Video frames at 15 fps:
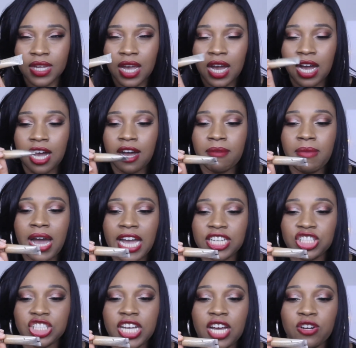
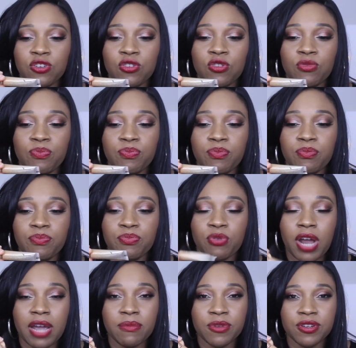eyeshadow
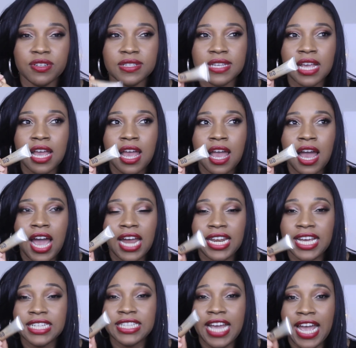primers. I
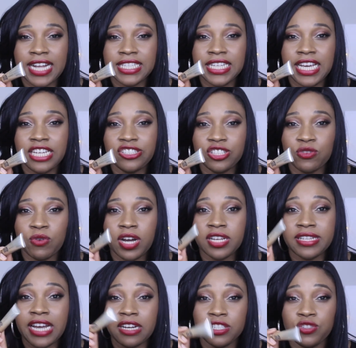like the anti-aging
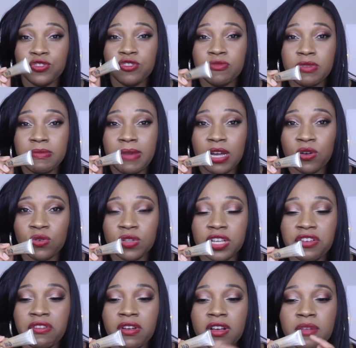one. That used to be my holy
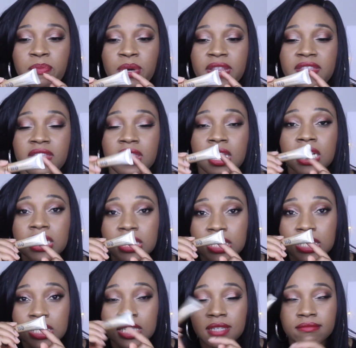grail, but
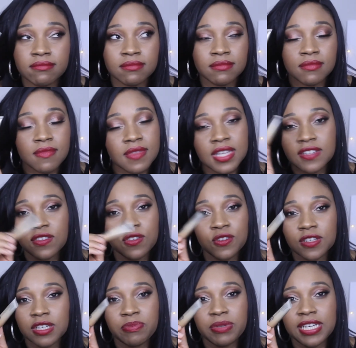this
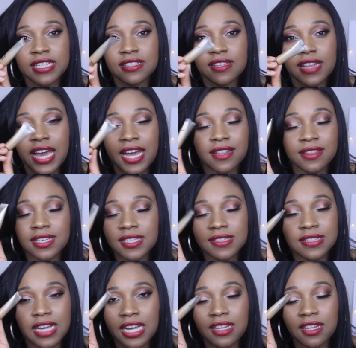took the place of that.
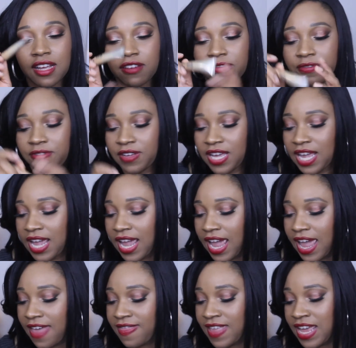This I love.
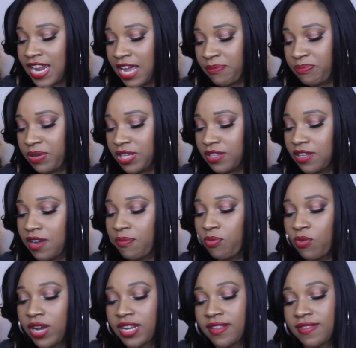And then I picked up
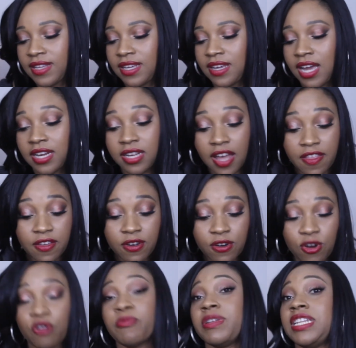
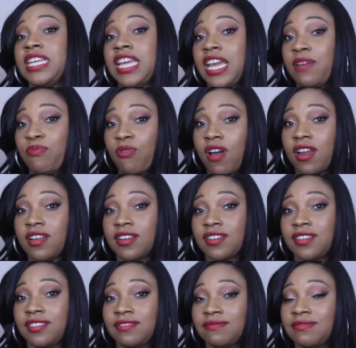another Urban Decay product.
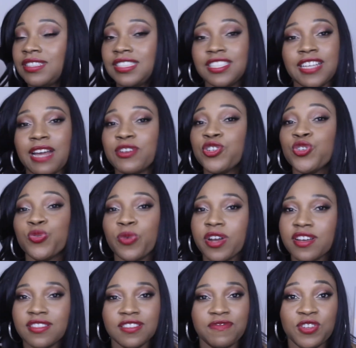I
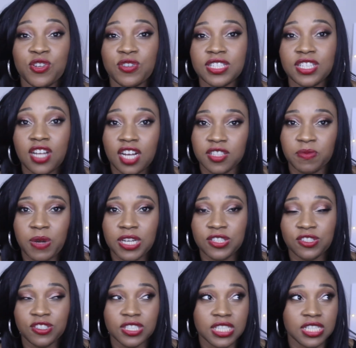swear this video is not
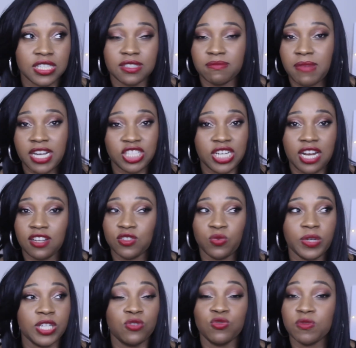sponsored because my channel is
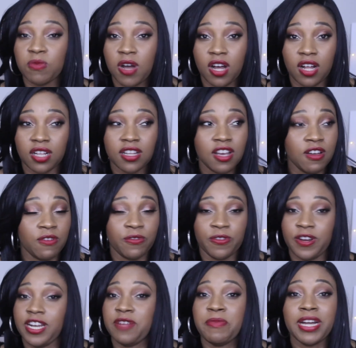way too small
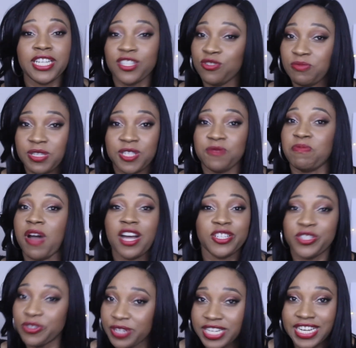for anybody to be
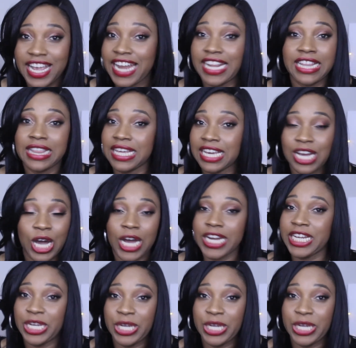sponsoring anything on